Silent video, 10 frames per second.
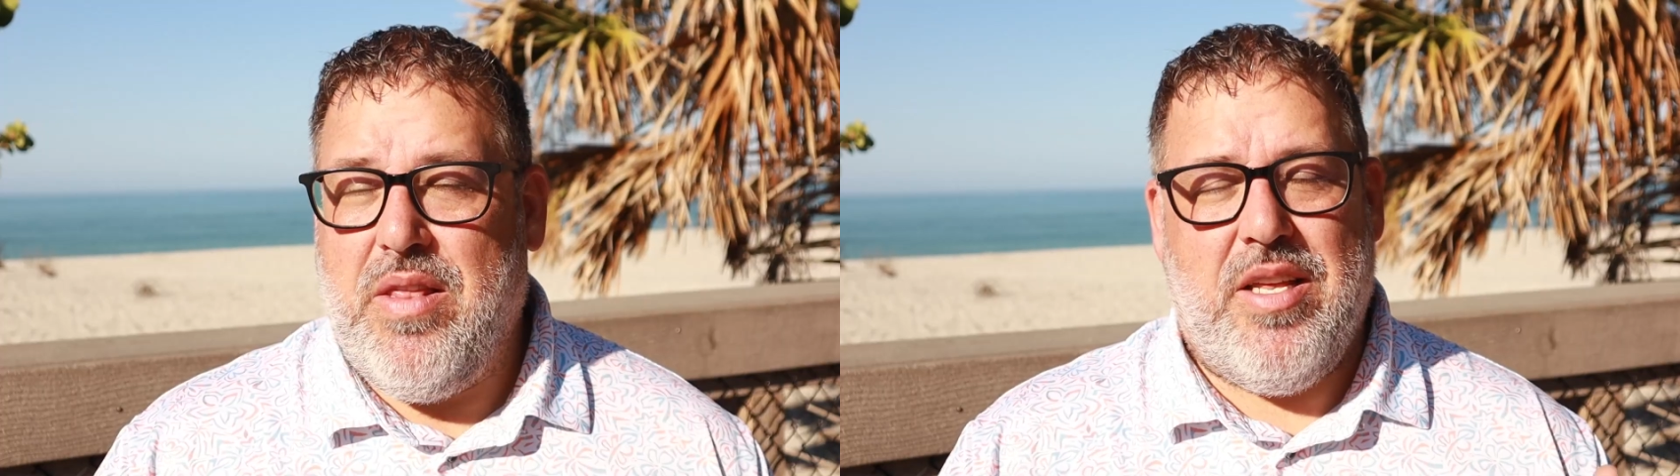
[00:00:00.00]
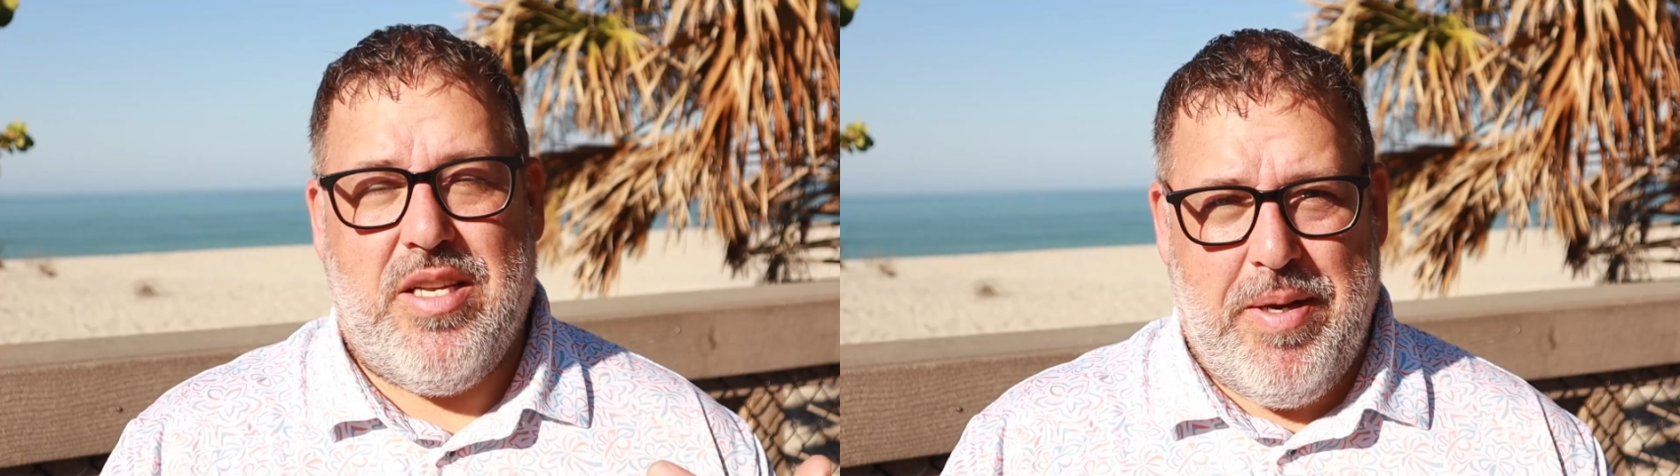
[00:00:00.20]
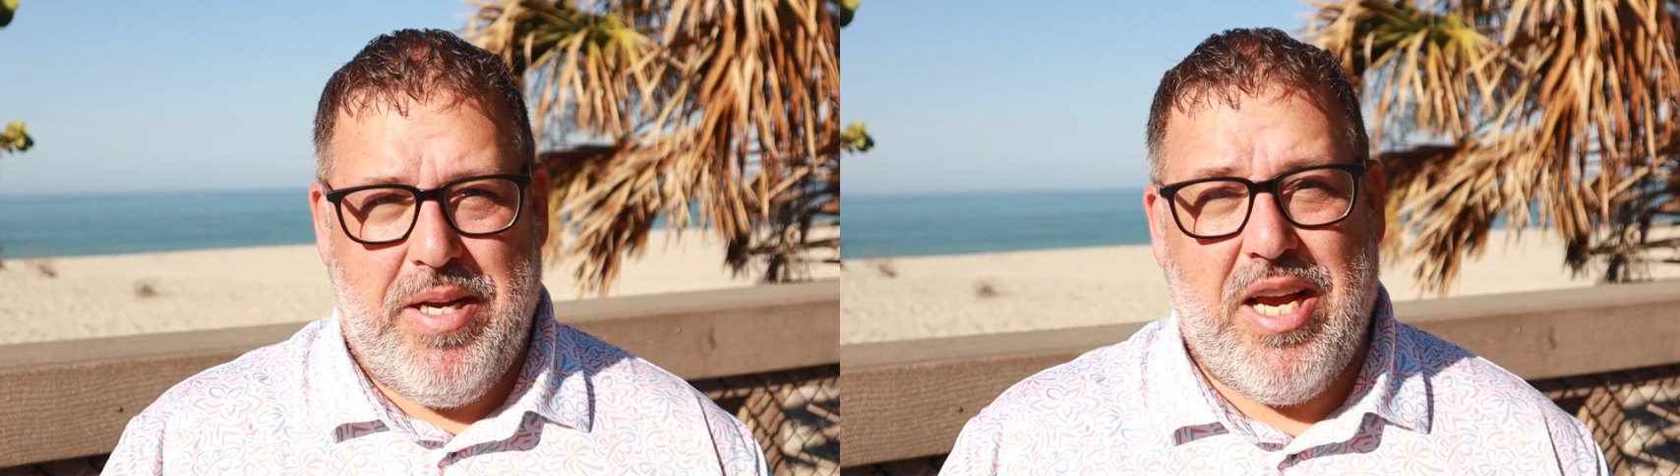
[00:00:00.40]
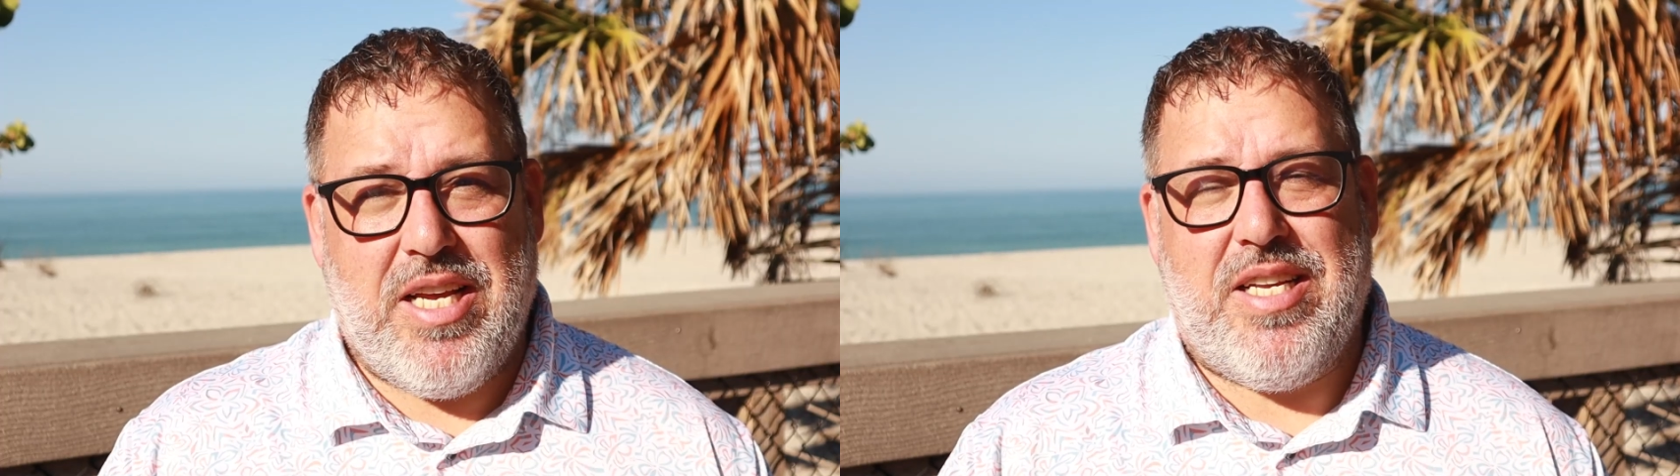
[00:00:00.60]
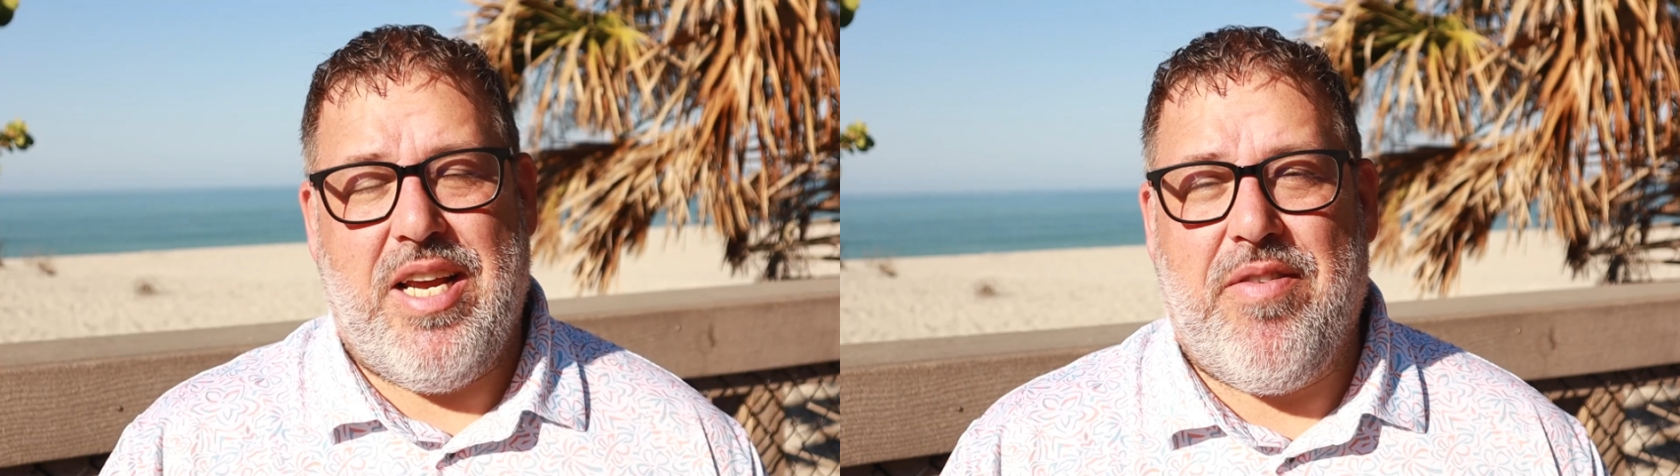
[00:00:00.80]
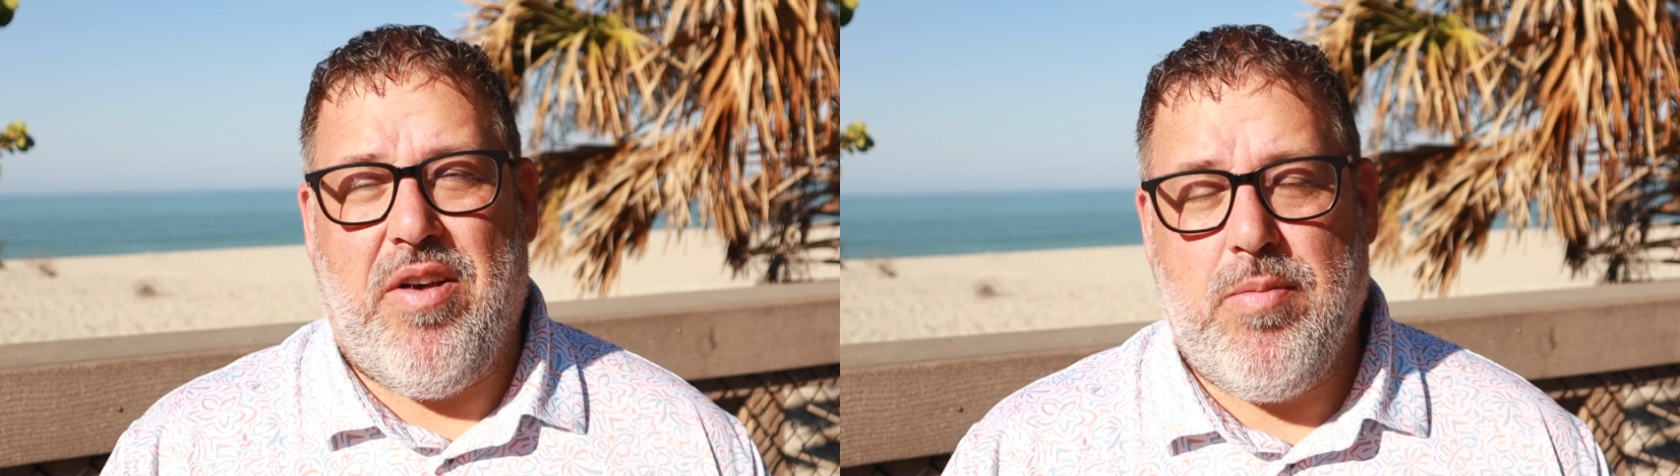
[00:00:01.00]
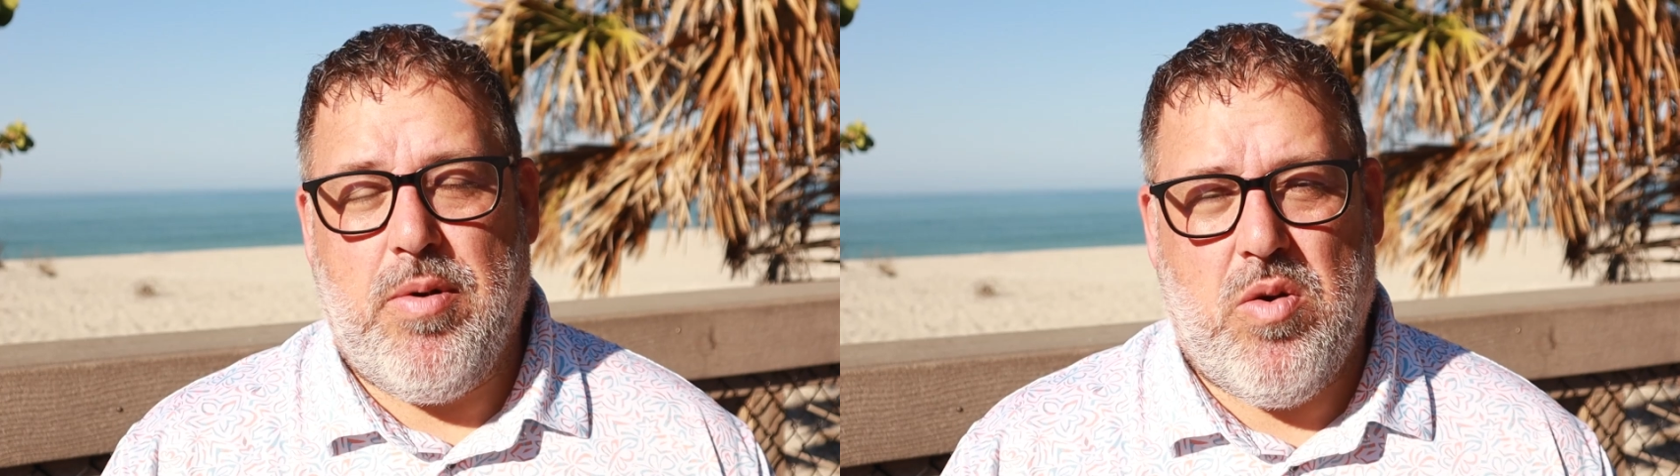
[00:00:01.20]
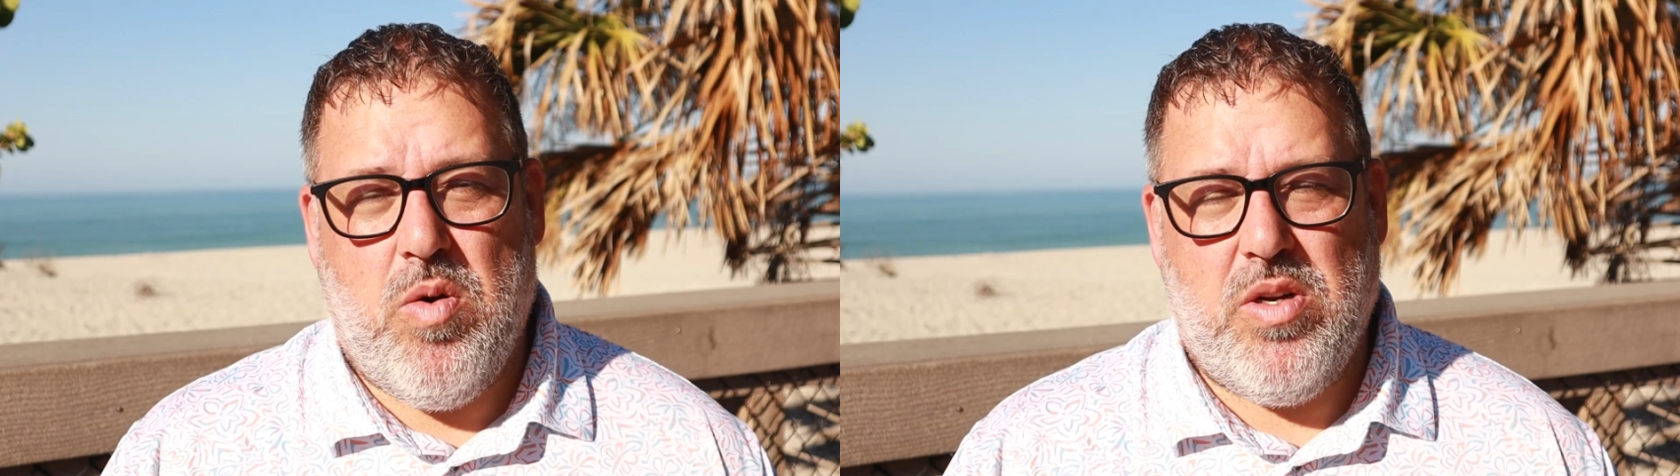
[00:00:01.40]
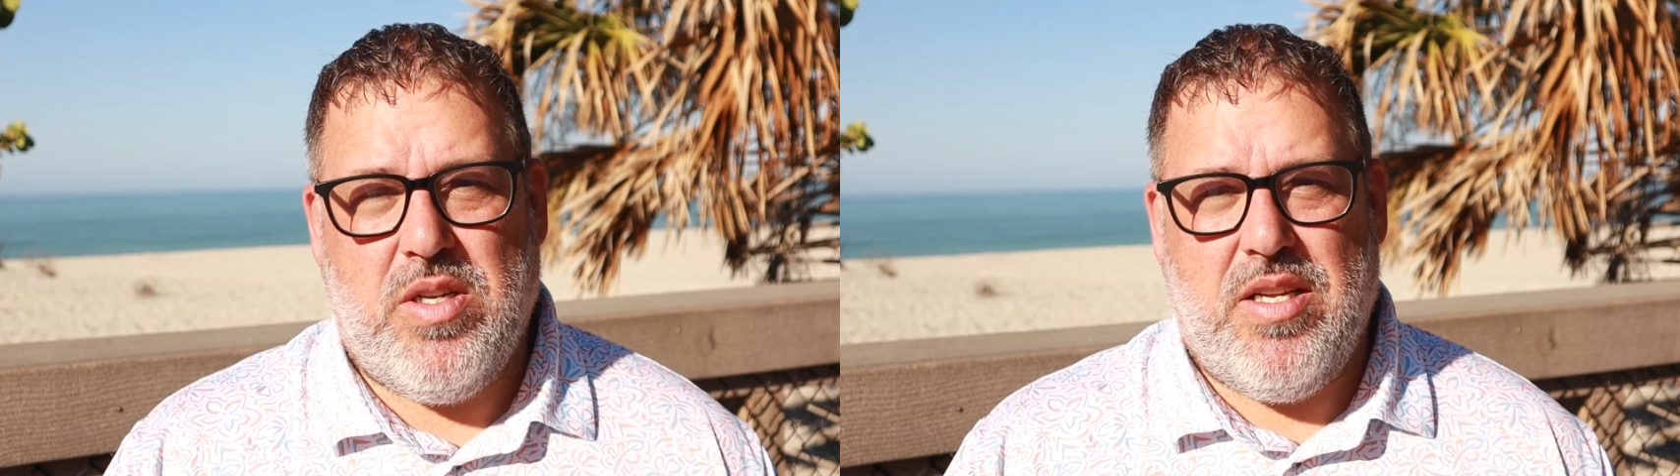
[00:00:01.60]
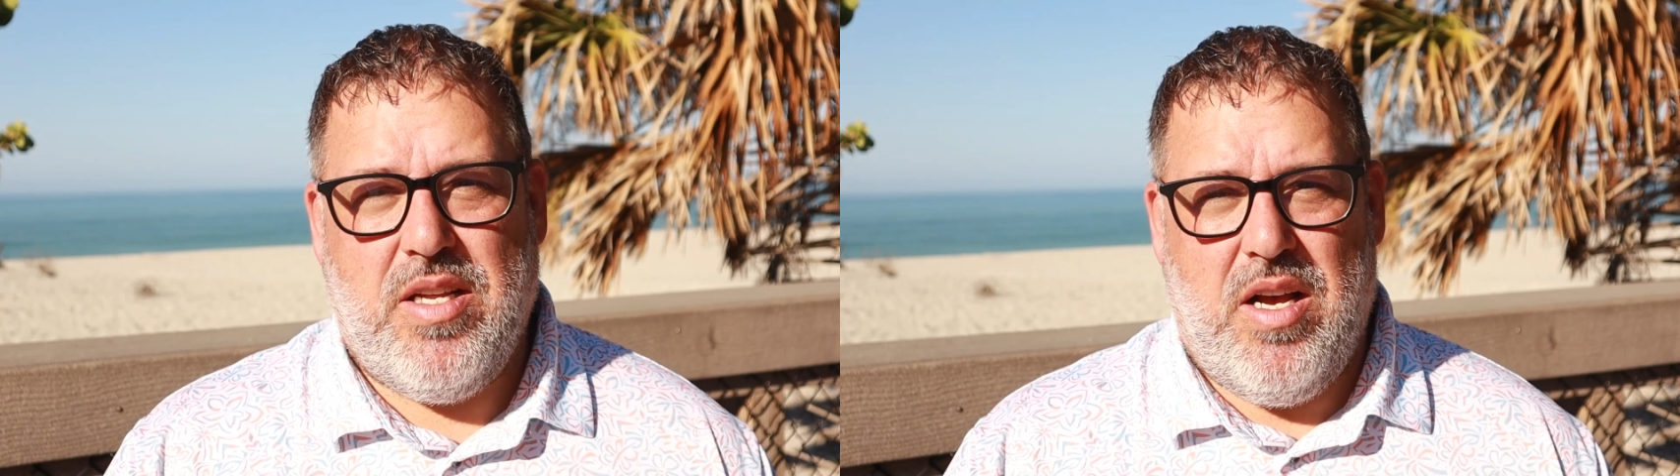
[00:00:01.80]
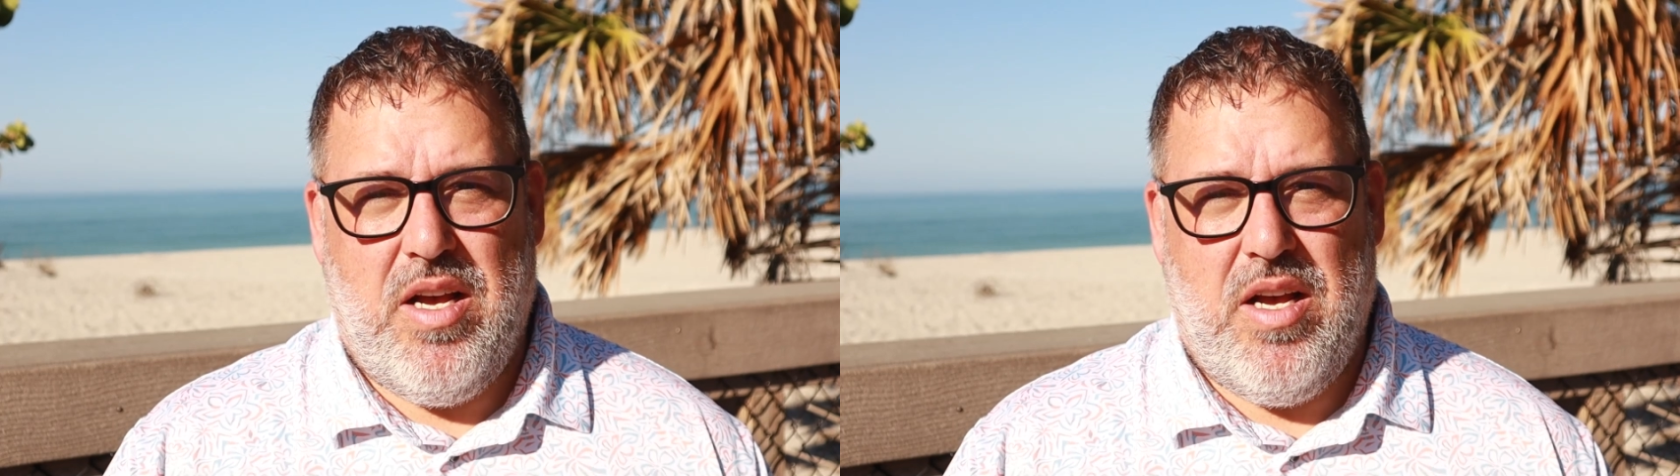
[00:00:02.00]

This beach has sand volleyball courts.